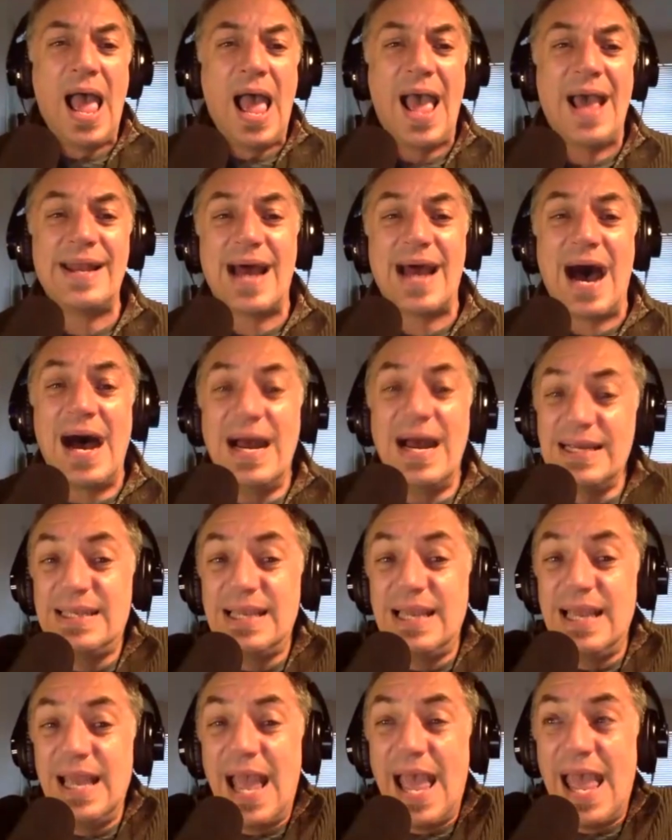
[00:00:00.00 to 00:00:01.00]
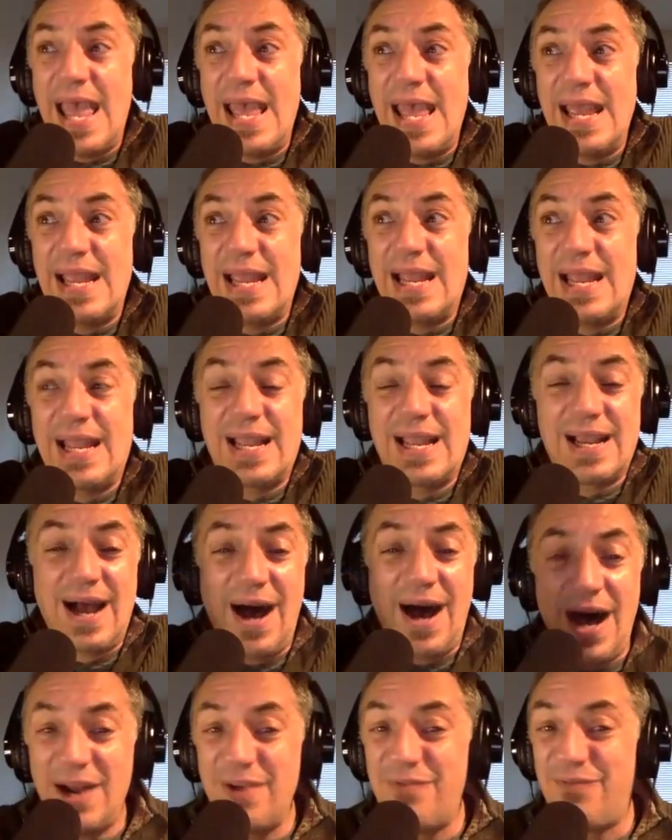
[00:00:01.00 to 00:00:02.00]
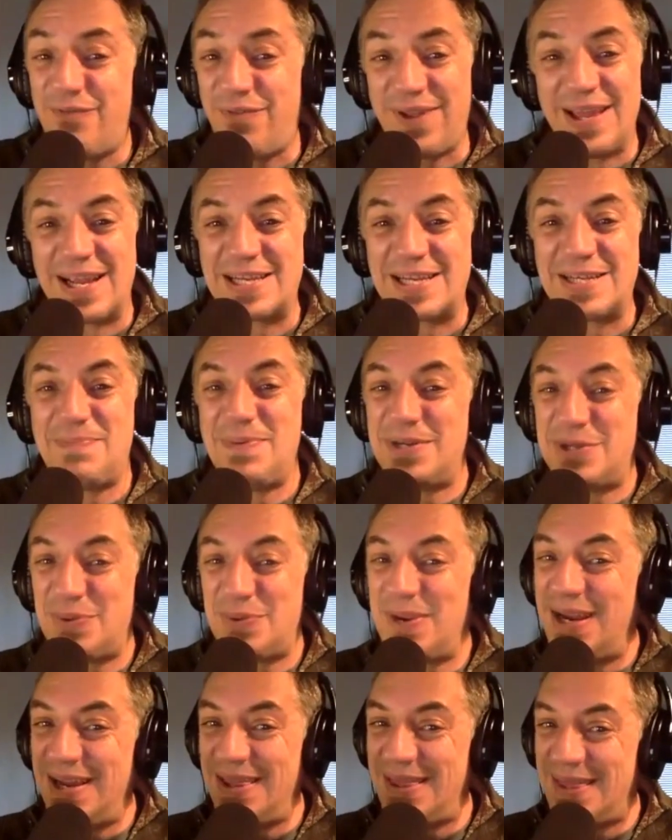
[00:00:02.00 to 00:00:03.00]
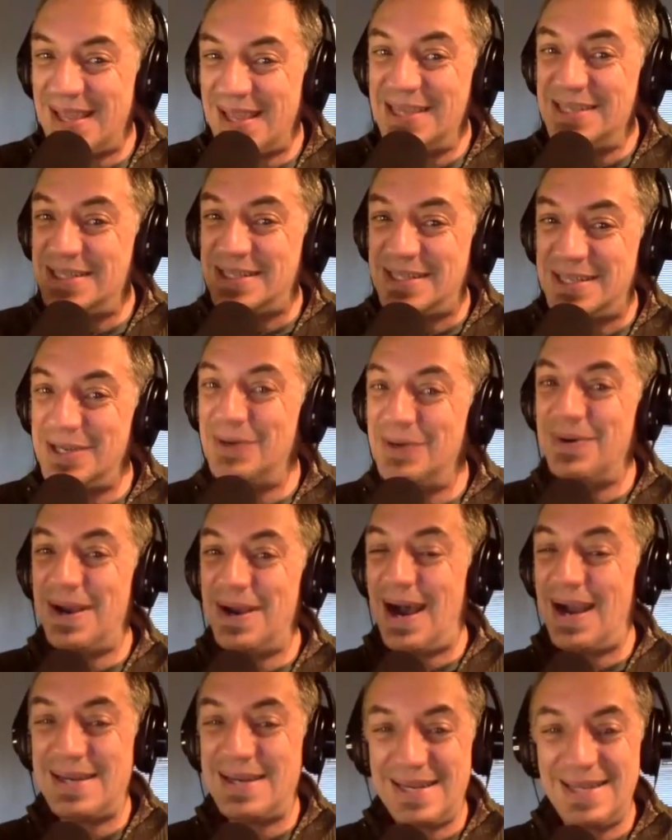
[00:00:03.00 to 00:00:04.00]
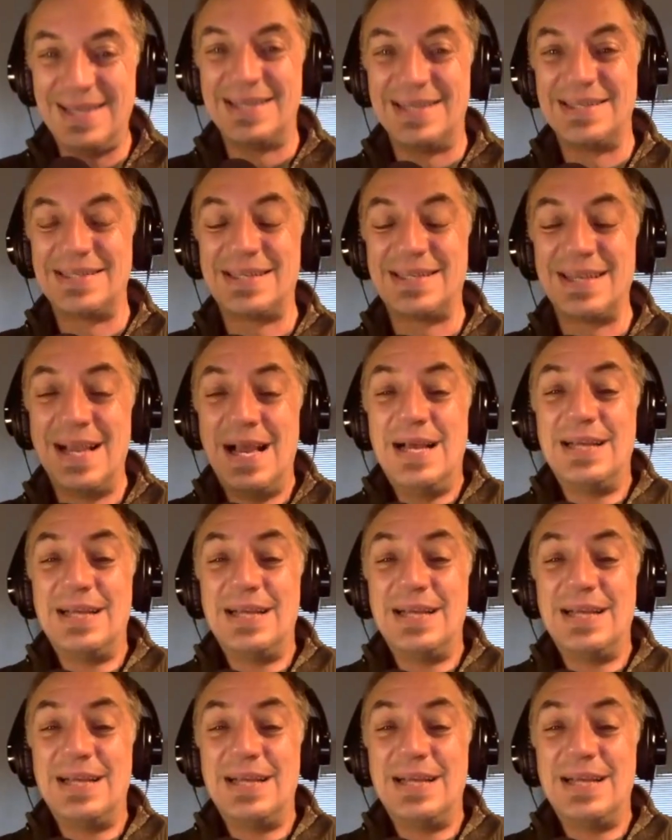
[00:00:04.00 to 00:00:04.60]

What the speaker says: And I see a conflict between these two ideas.